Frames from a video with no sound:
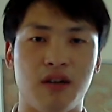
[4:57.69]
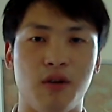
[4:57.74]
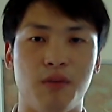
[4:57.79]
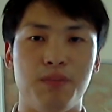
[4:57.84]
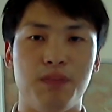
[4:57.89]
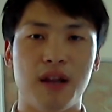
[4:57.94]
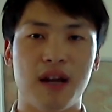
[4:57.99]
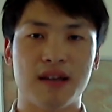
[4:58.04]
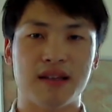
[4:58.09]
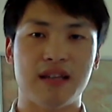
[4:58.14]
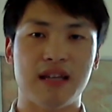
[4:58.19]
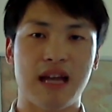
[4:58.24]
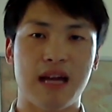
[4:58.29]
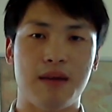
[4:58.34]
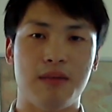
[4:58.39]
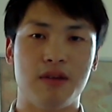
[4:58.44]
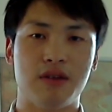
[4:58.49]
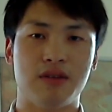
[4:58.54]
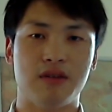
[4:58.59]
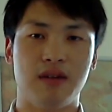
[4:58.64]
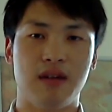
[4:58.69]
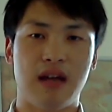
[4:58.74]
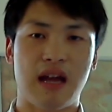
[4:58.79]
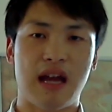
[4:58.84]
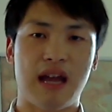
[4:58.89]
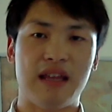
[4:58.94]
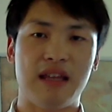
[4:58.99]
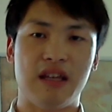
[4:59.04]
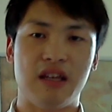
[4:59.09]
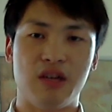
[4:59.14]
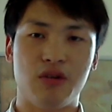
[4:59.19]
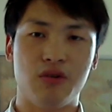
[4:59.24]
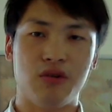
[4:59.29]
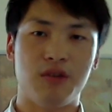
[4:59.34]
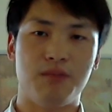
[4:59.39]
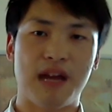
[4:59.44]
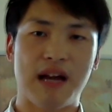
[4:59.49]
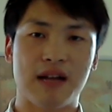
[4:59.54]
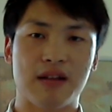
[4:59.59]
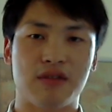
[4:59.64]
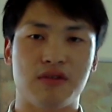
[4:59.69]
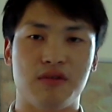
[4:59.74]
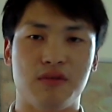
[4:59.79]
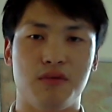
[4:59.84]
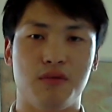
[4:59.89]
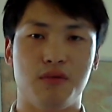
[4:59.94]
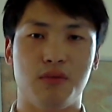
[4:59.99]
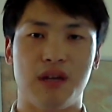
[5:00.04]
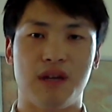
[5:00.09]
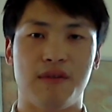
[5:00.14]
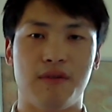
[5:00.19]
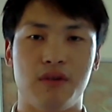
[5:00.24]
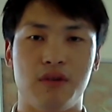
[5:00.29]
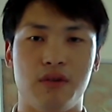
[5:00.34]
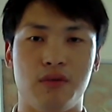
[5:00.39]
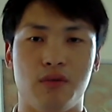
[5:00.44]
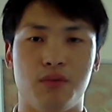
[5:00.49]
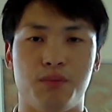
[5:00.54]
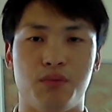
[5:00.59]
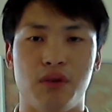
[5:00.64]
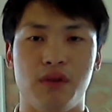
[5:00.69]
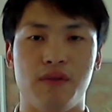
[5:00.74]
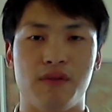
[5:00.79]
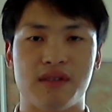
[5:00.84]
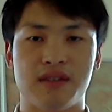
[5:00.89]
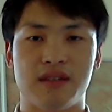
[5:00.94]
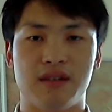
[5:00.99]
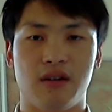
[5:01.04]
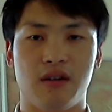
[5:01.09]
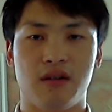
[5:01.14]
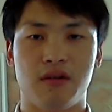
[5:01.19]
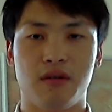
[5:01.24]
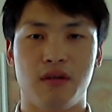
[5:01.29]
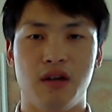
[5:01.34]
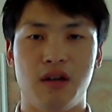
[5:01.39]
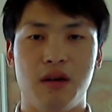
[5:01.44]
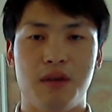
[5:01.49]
It will block the damage and then heal you back to whatever you were previously are.